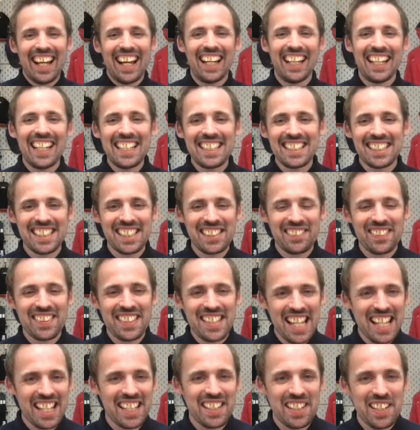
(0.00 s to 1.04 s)
Elise, just want to
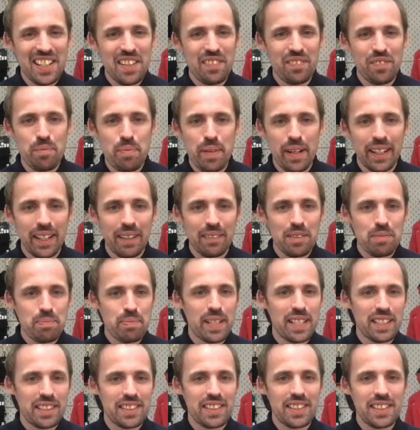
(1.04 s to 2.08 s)
thank you for putting up the
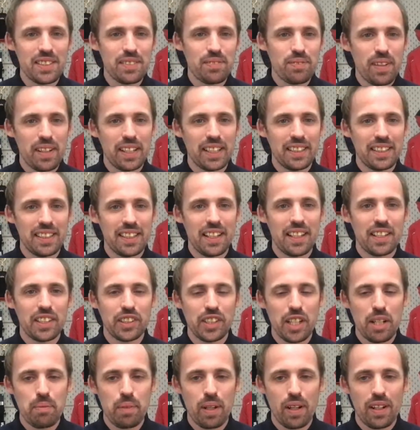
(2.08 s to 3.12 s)
pictures, running the
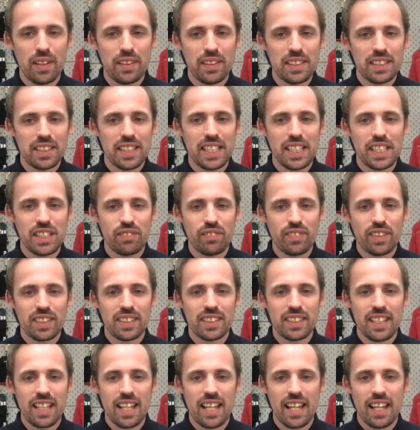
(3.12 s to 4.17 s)
show behind the scenes for
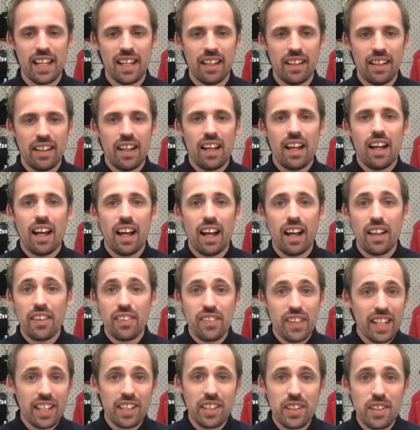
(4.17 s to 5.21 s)
us there.
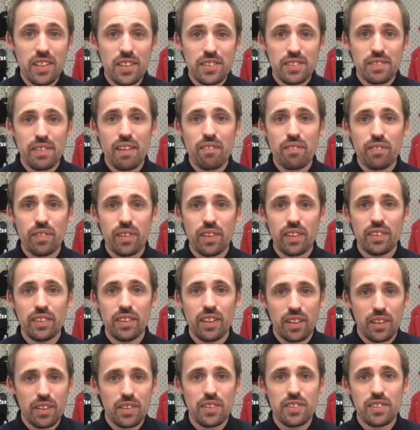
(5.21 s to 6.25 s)
Thank you to everyone
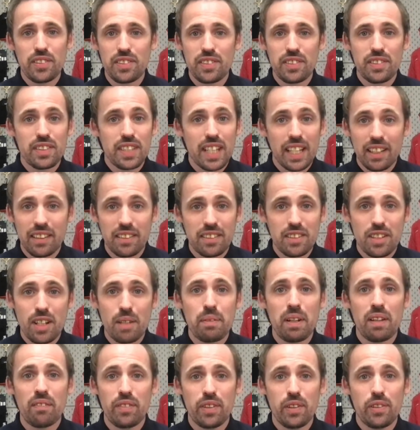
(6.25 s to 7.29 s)
who's taken the
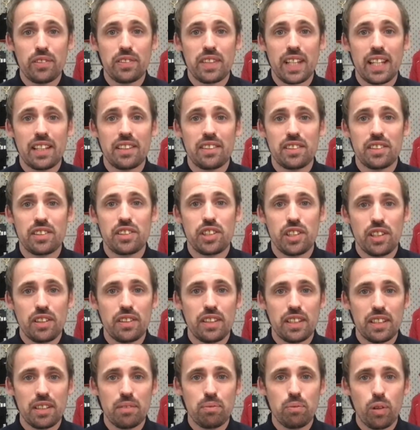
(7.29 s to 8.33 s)
time out of your day to tune
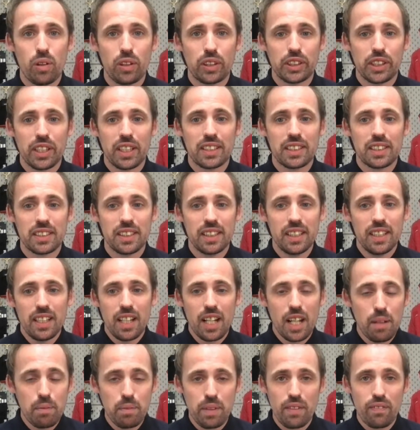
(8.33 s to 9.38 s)
in and watch us.
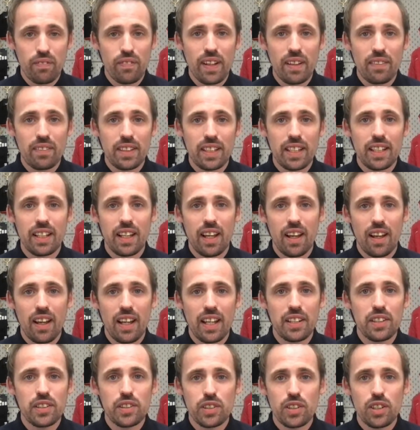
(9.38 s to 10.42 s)
Hope you found it
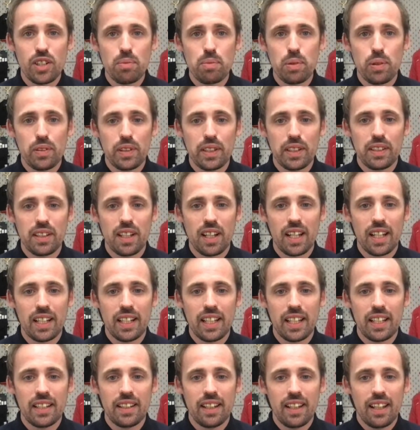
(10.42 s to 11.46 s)
enjoyable and
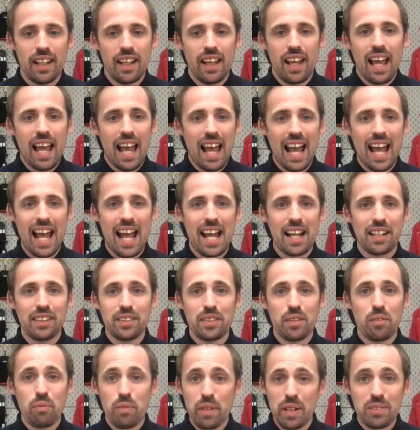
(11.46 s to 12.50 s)
enlightening,
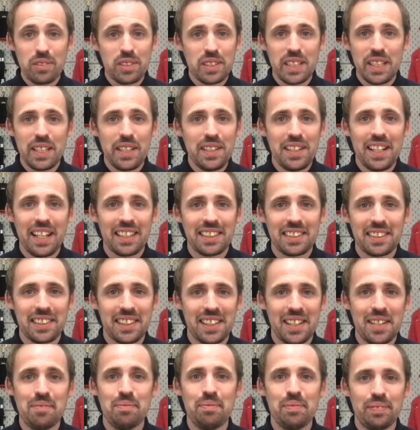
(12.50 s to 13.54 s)
and we'll see you next
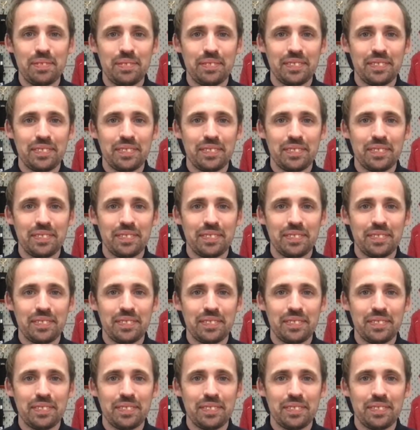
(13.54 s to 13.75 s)
time.